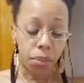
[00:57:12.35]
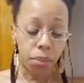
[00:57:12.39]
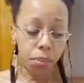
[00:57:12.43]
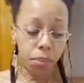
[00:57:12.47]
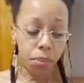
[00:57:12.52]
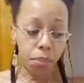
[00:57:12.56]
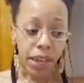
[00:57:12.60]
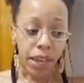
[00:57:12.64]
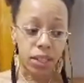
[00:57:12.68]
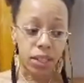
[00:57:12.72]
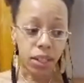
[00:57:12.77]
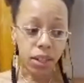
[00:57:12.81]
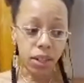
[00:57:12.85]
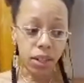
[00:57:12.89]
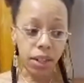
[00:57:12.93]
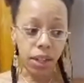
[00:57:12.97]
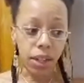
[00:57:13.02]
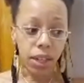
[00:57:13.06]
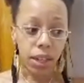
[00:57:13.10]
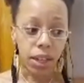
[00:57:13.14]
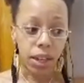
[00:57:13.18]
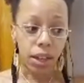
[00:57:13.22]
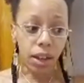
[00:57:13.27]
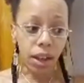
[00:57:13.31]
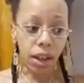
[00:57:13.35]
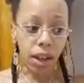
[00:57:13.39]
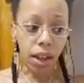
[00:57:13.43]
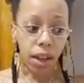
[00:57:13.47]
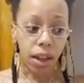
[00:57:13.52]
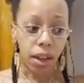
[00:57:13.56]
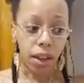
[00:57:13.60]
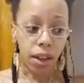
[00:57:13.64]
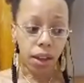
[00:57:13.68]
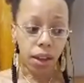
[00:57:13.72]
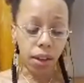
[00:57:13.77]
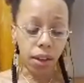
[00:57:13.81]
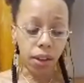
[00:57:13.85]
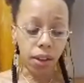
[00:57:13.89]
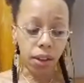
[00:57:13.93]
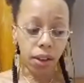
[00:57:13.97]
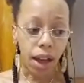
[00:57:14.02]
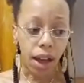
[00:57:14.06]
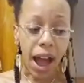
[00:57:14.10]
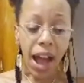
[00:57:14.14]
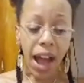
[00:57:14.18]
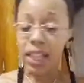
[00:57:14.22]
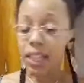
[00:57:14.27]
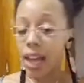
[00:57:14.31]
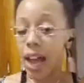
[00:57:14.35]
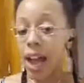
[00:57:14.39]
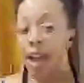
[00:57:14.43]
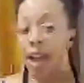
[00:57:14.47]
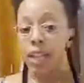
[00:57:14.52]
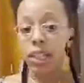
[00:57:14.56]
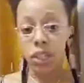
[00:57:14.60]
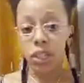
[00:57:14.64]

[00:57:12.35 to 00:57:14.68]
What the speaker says: Basically, I